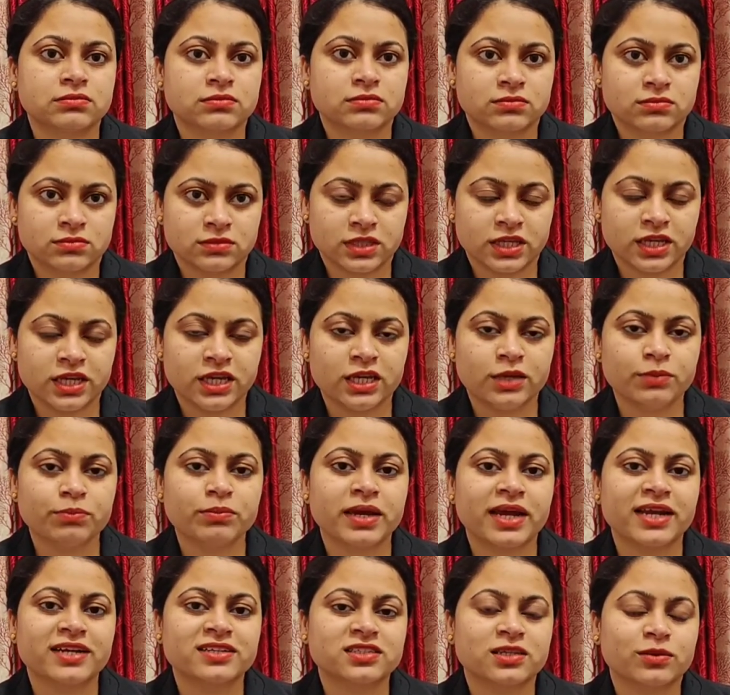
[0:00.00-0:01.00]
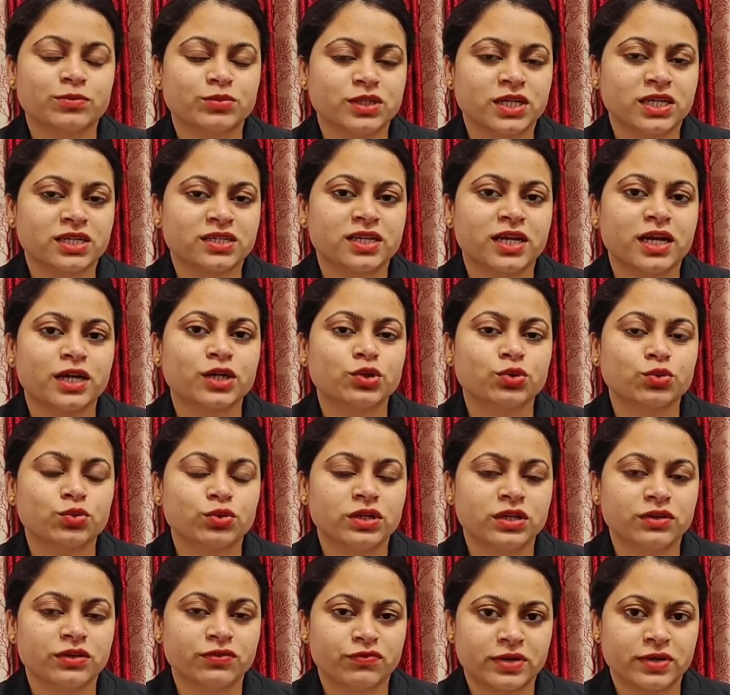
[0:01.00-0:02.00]
theme and subject are two
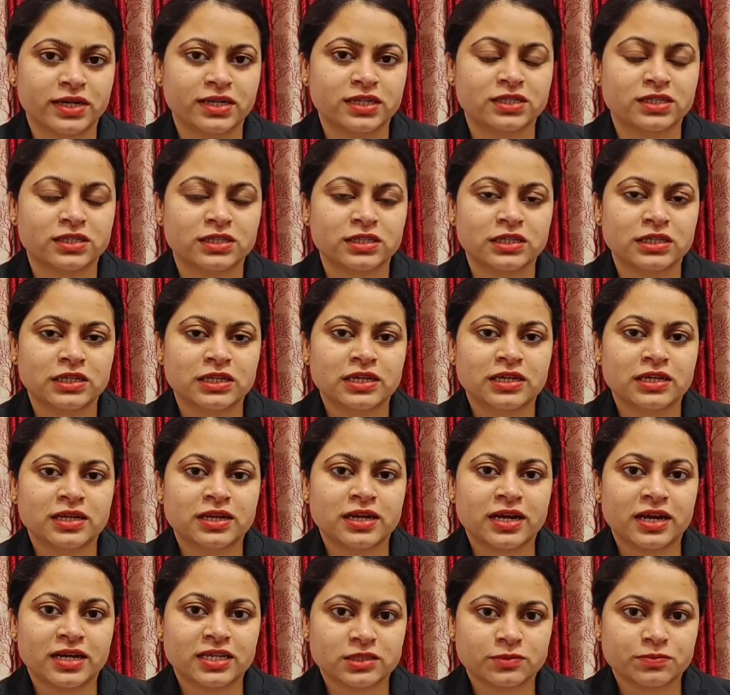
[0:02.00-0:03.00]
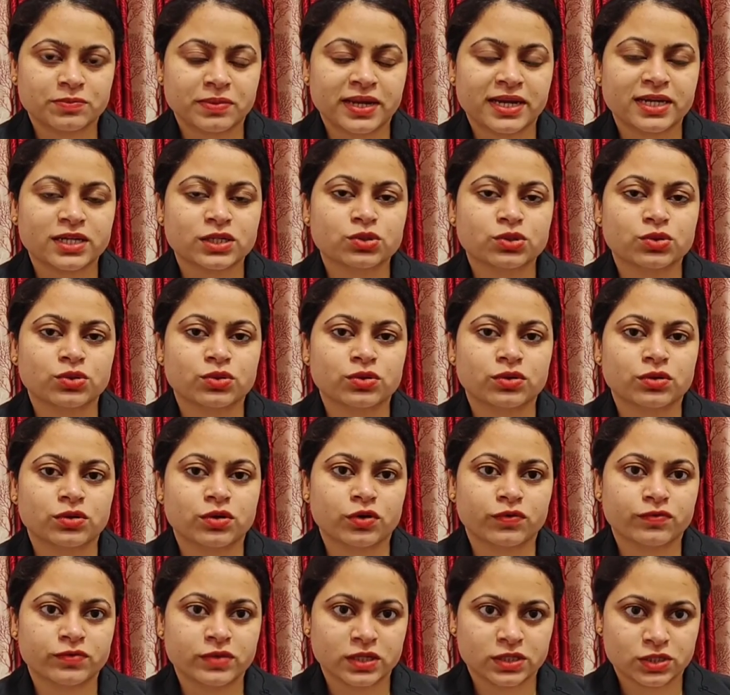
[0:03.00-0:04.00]
different aspects
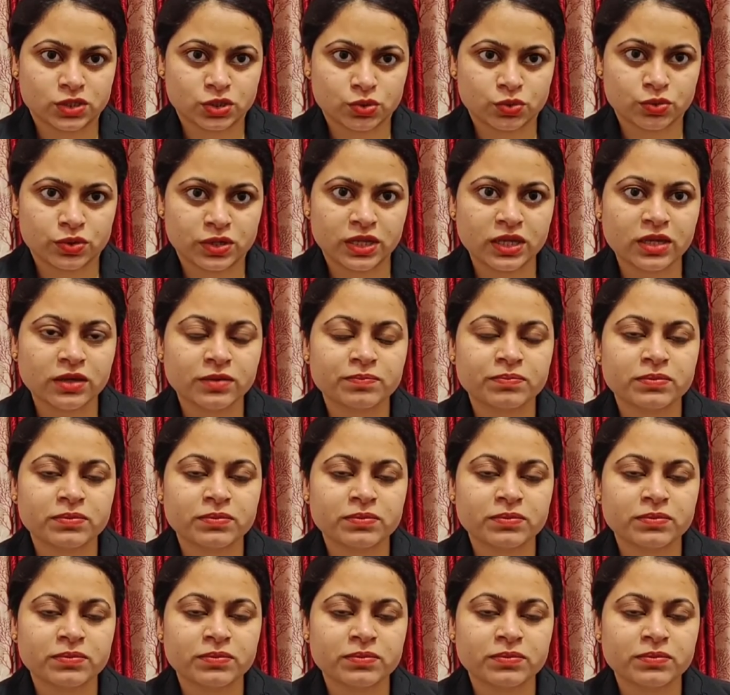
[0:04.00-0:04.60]
of the story.